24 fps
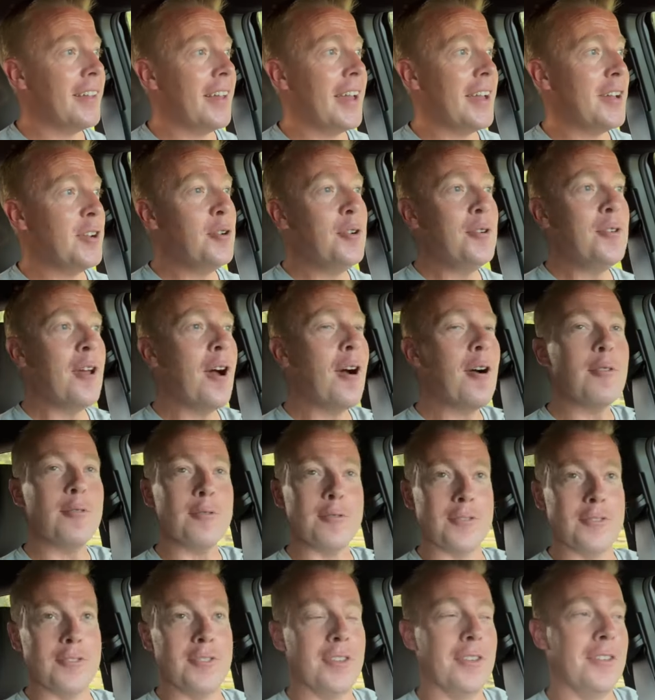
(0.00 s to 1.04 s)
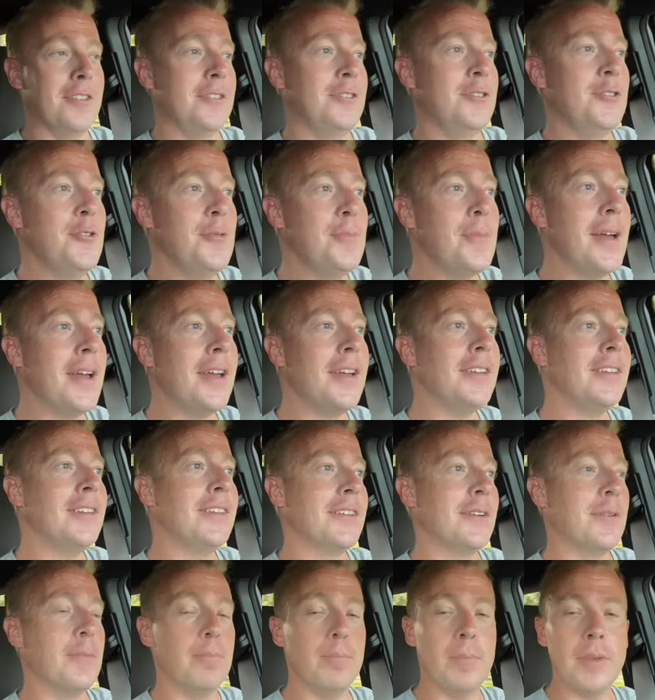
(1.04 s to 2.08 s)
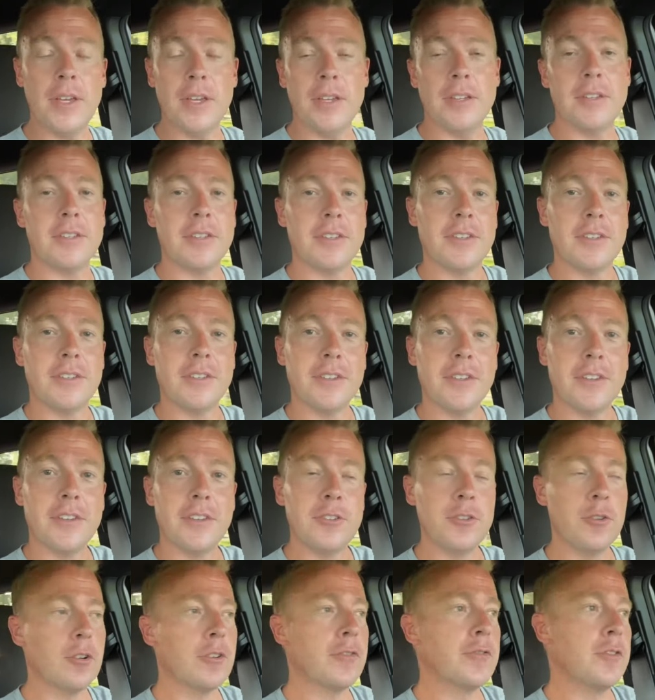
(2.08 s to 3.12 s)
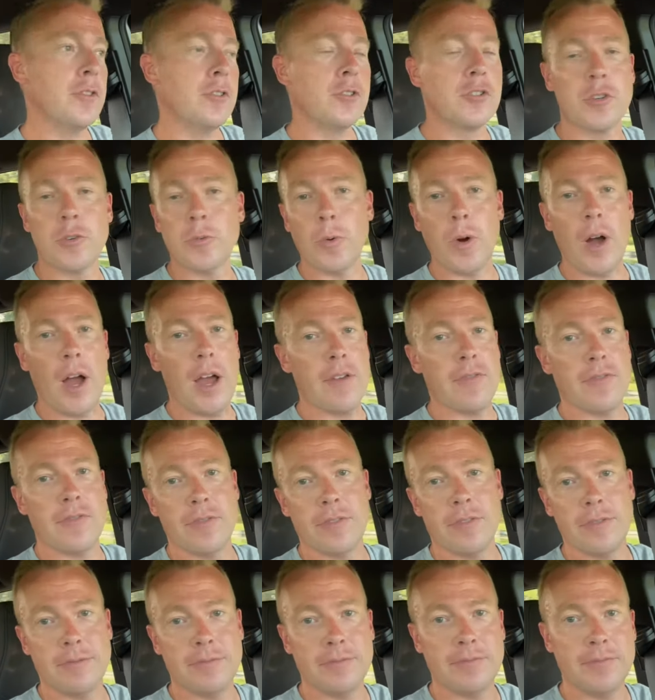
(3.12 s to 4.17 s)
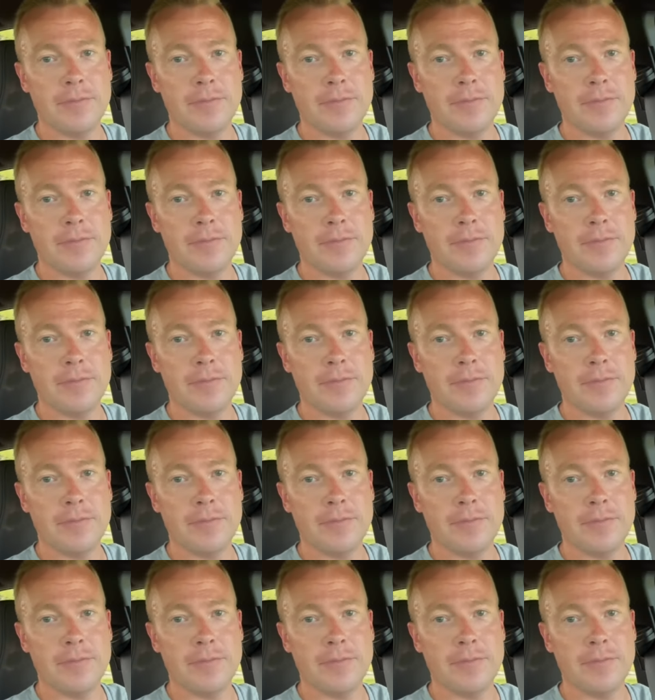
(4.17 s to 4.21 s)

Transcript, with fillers: and who knows? You may meet your future wife.